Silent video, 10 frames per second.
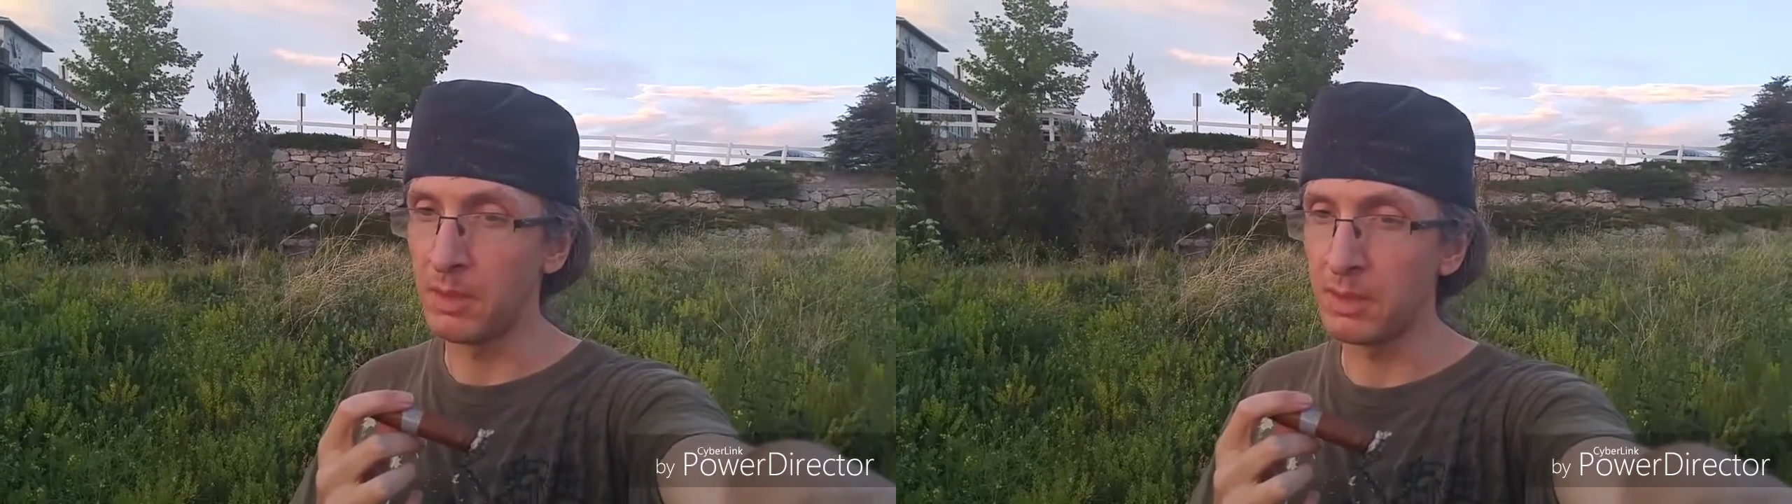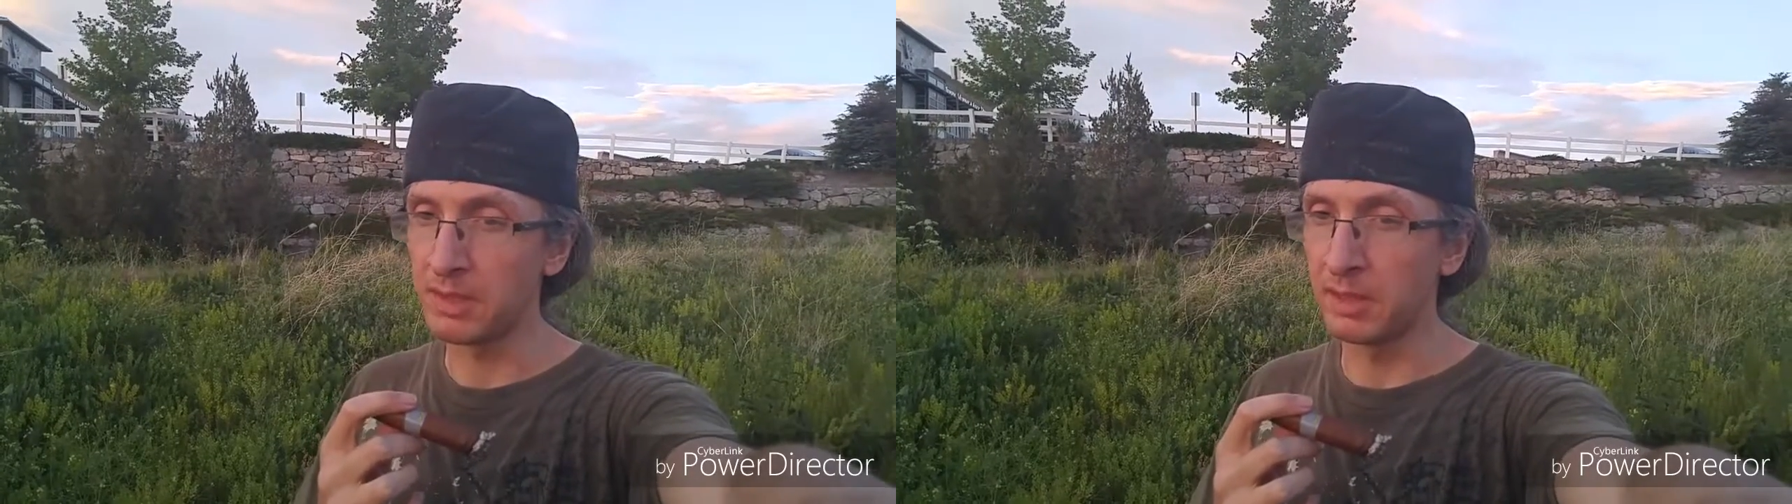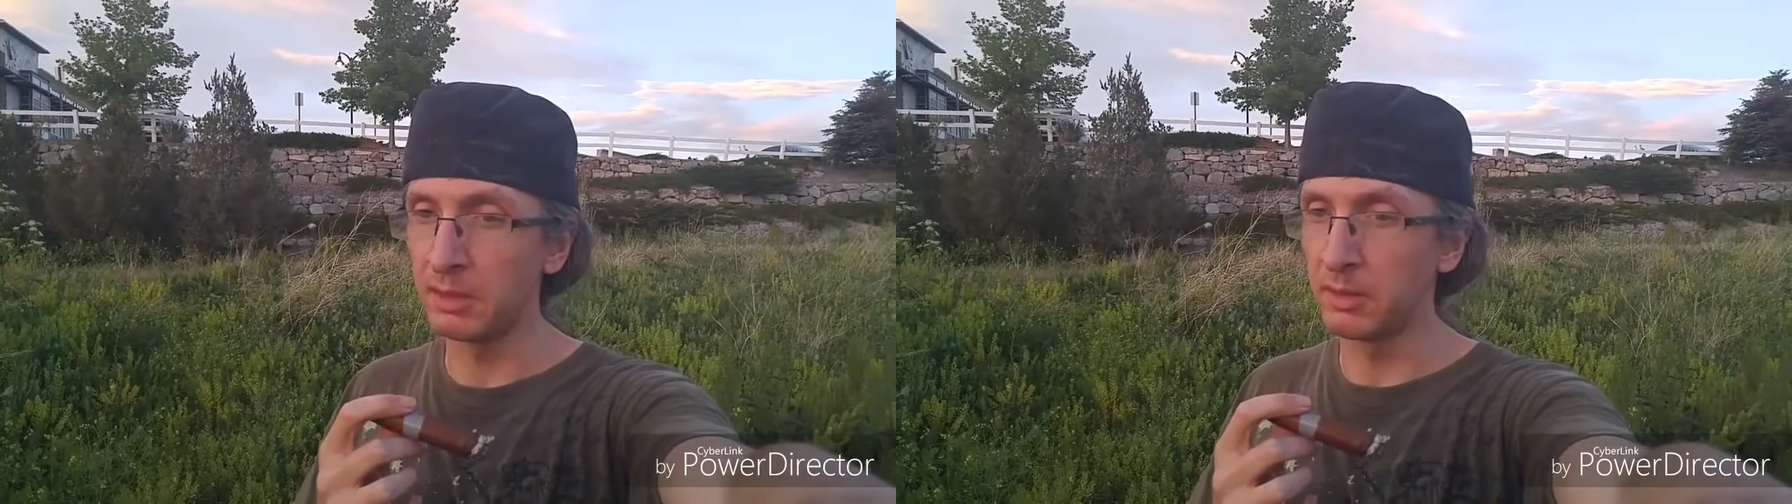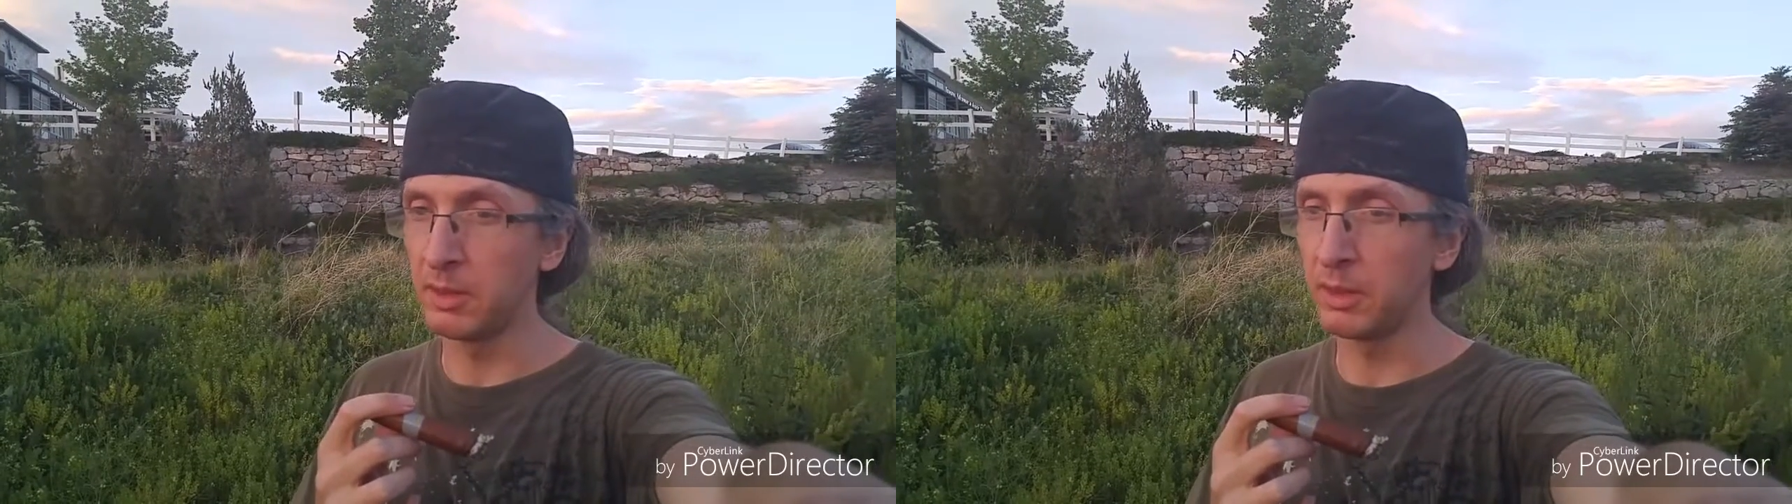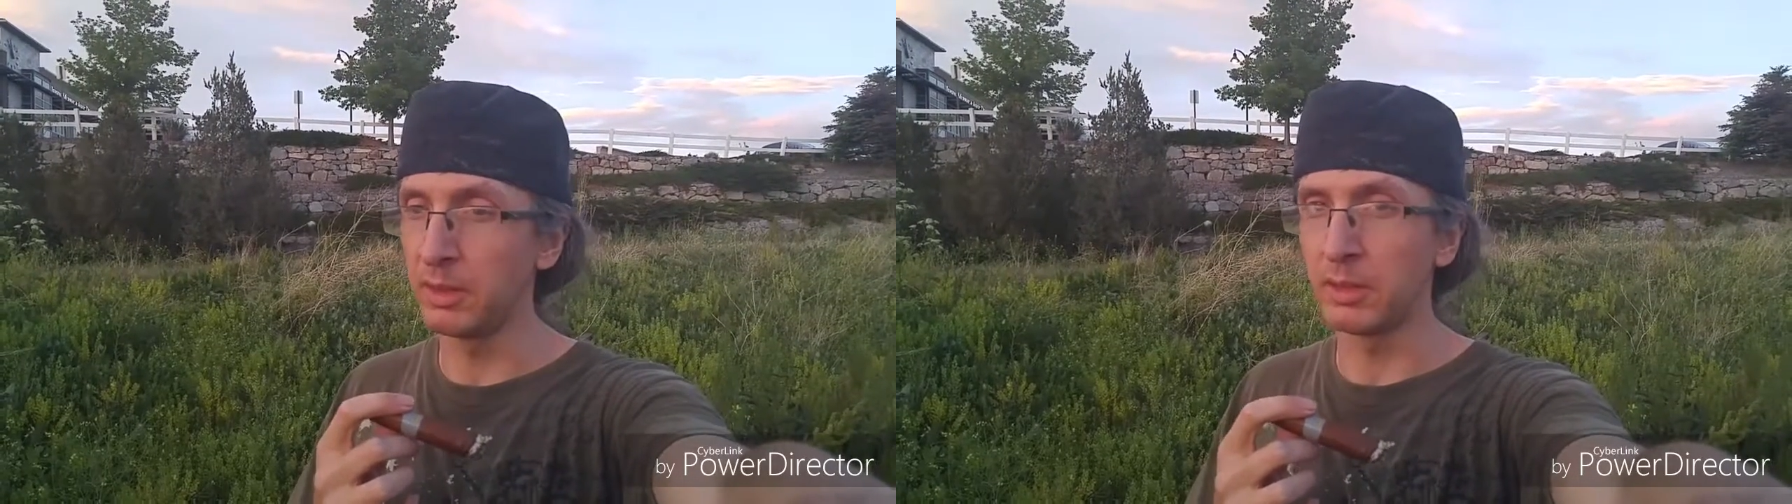I want to say a little
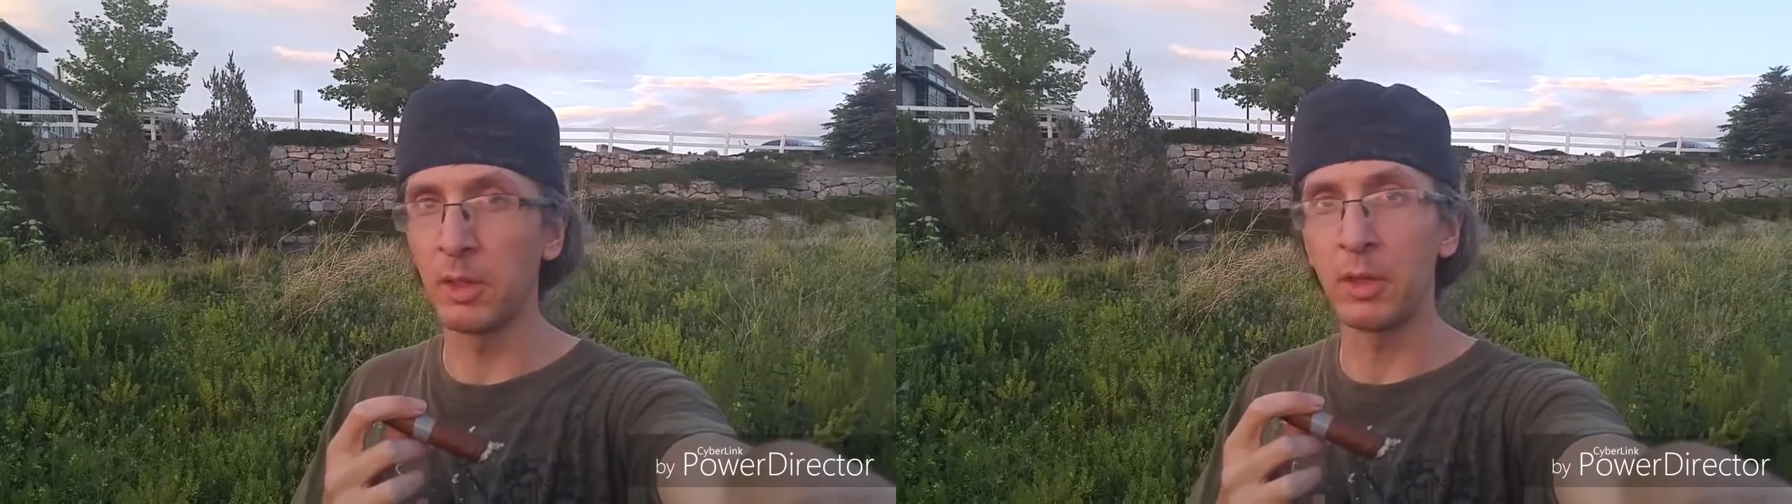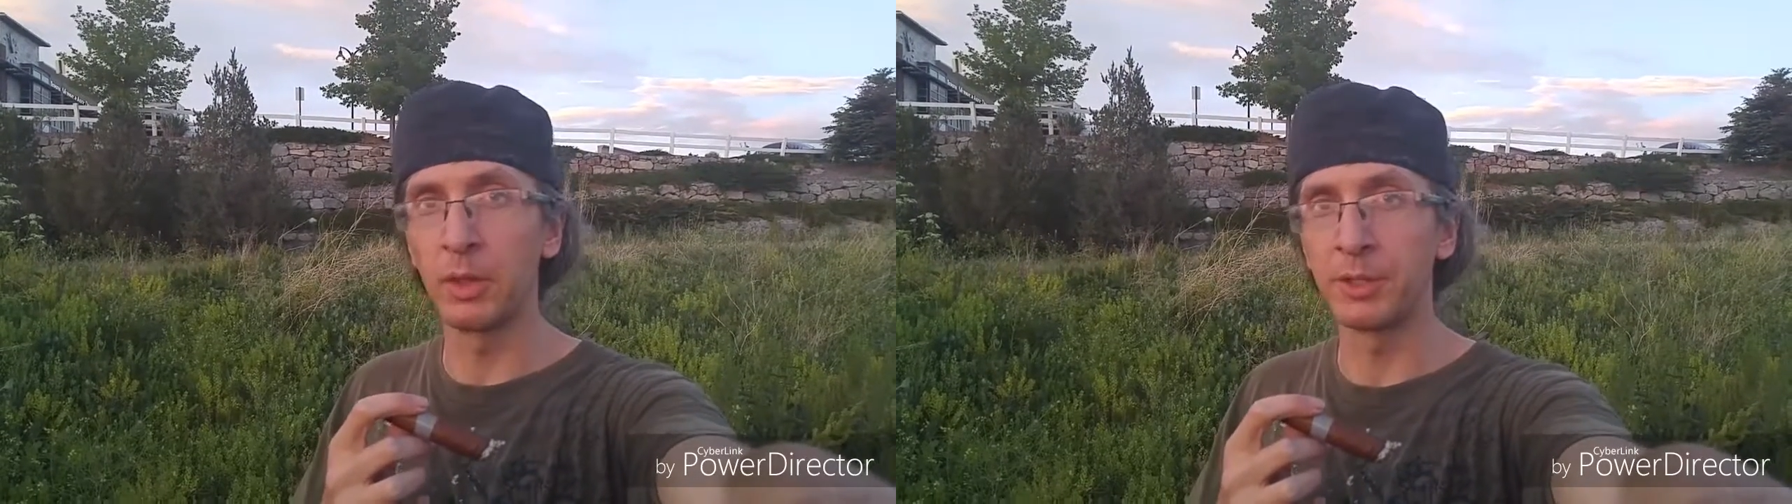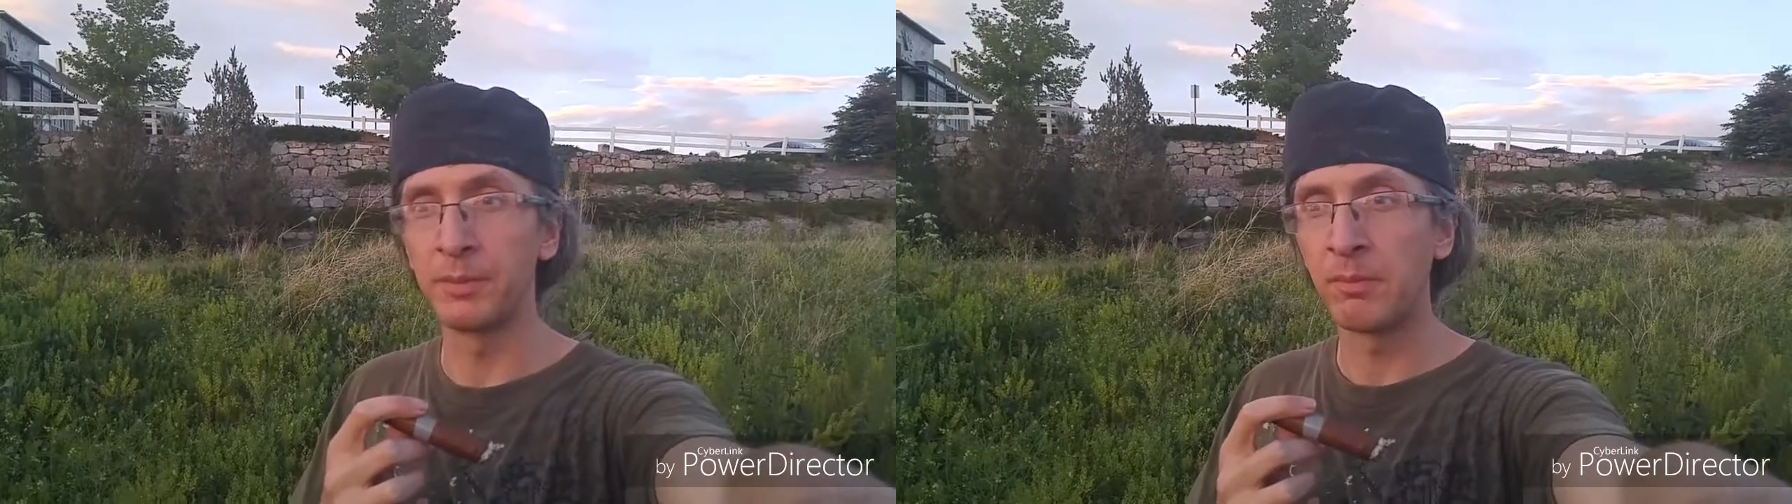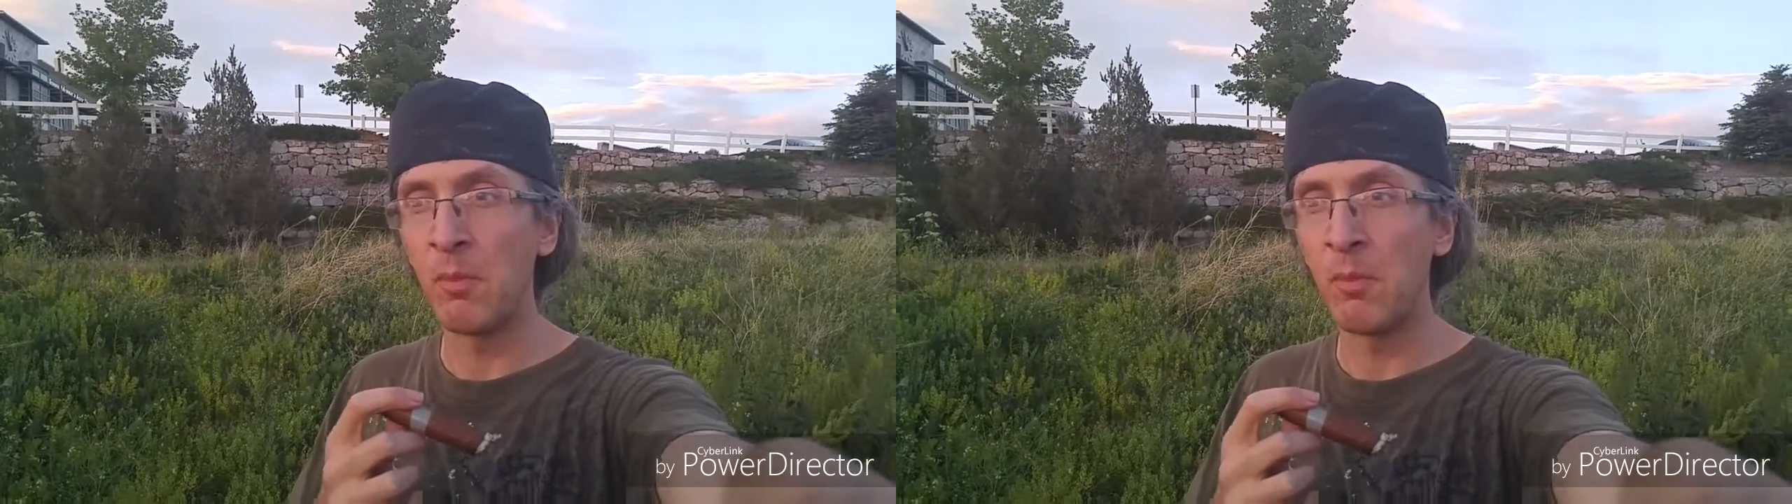a little cocoa-ish.